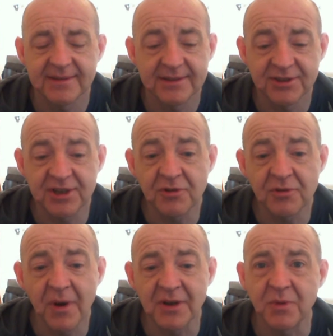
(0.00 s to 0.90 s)
she's
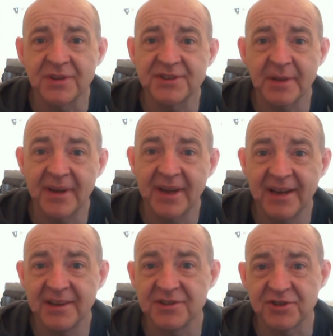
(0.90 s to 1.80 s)
always one step
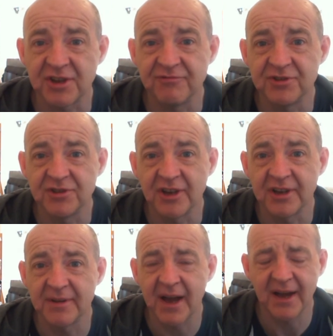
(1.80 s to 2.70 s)
ahead, isn't she,
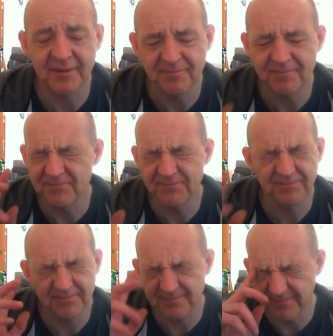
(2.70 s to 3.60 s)
Regina?
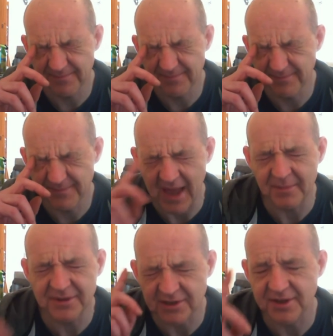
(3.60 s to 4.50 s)

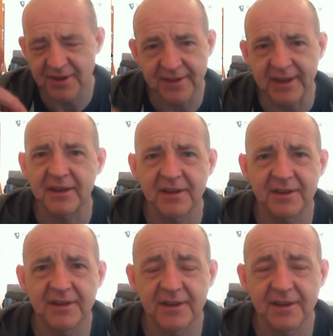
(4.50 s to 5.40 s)
Emma doesn't think
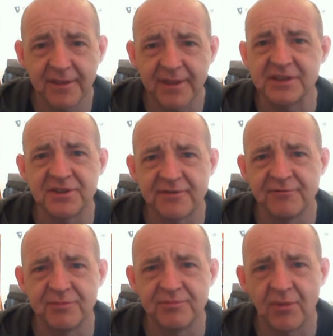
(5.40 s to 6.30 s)
things
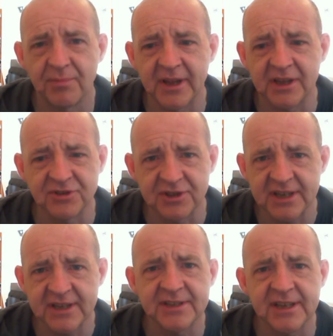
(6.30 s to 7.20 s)
through properly, and she's
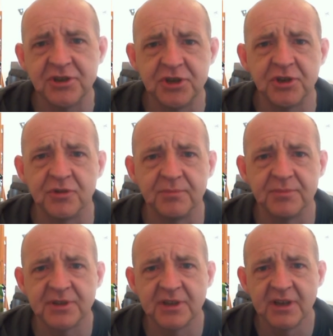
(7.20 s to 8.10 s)
easily
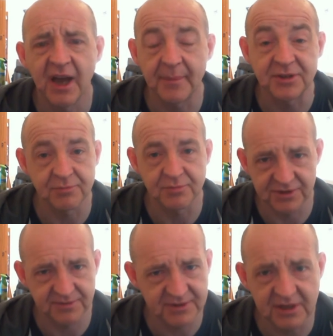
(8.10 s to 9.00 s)
duped. I mean, she
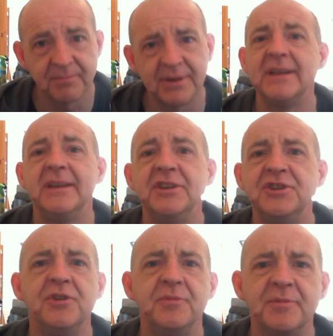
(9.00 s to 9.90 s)
was completely
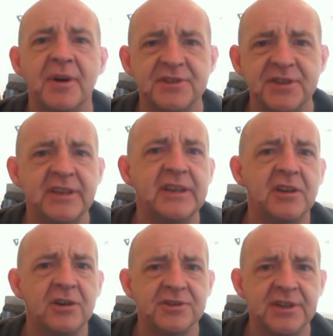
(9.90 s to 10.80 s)
duped by Sidney
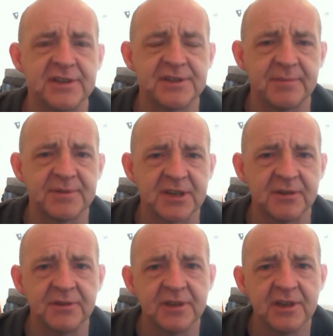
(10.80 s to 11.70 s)
Glass in this
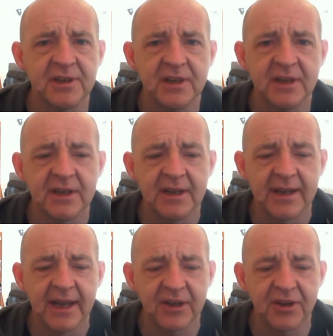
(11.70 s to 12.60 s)
episode.
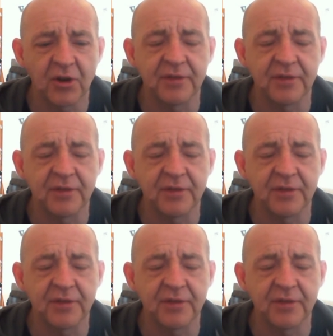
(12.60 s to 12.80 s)
you got